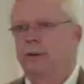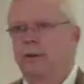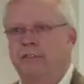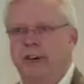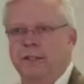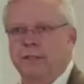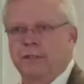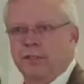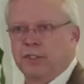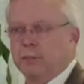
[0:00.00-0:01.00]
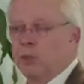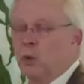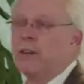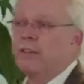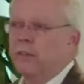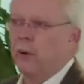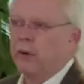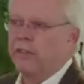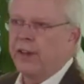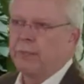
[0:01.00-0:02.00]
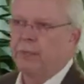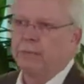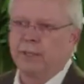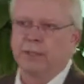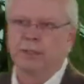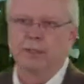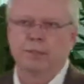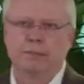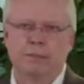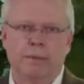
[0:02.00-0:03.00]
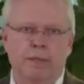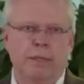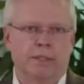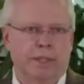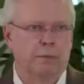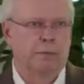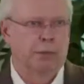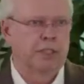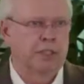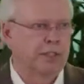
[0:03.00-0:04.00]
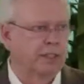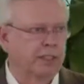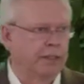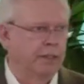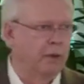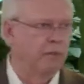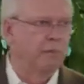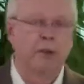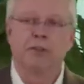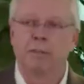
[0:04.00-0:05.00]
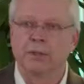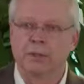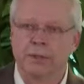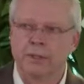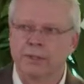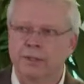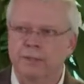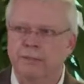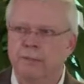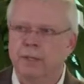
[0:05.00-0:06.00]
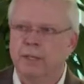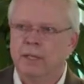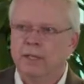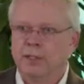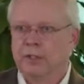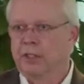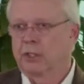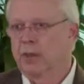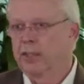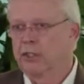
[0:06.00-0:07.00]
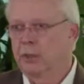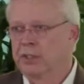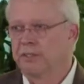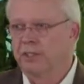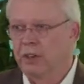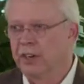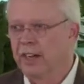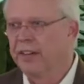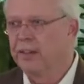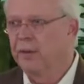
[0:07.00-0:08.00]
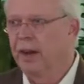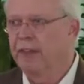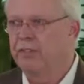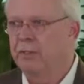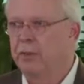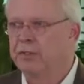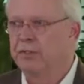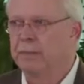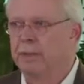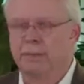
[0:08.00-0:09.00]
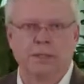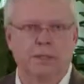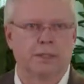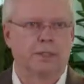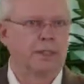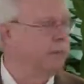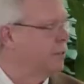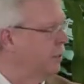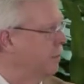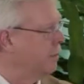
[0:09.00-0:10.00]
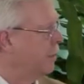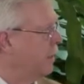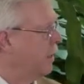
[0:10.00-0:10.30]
or advisor for some 24 family businesses, some of which have extended over multiple years. So there's a great source of learning I derive from those family businesses that I've served.